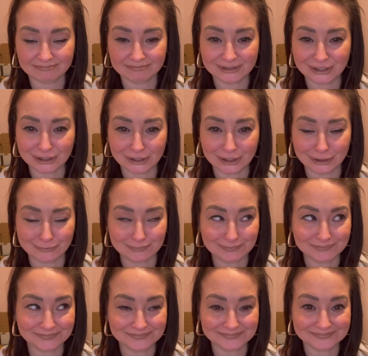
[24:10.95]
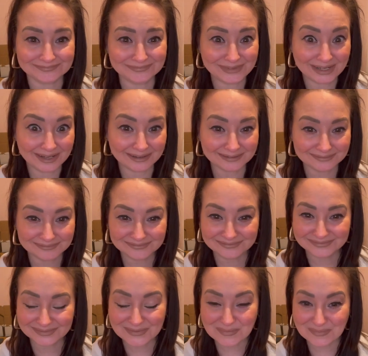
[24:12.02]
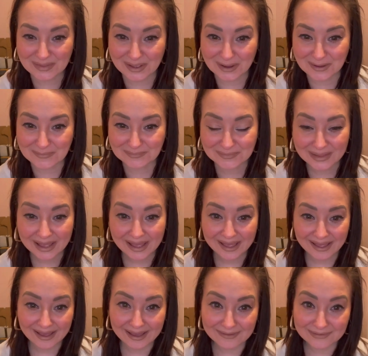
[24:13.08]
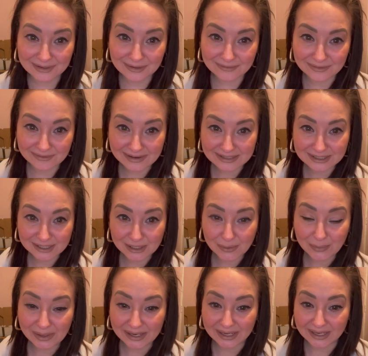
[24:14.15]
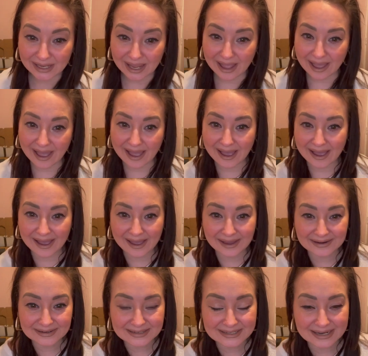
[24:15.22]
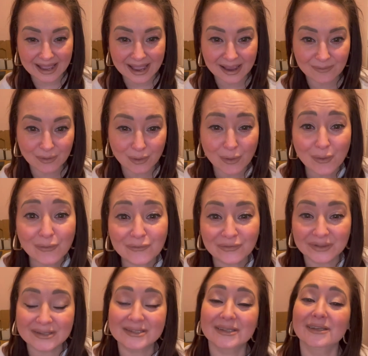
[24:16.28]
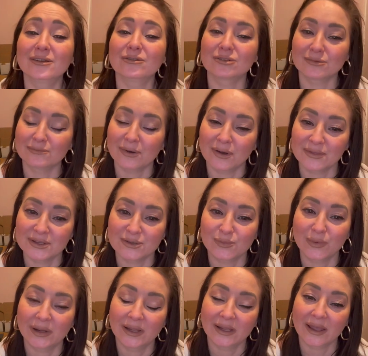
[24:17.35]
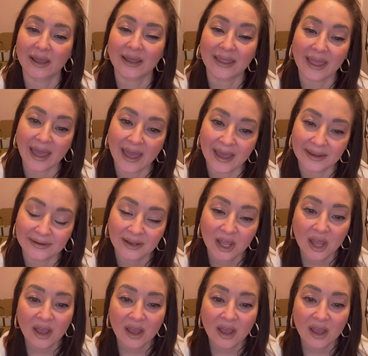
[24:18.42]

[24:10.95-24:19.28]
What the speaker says: So yeah, have a lovely rest of your week, and I will hopefully see you at some point this week again.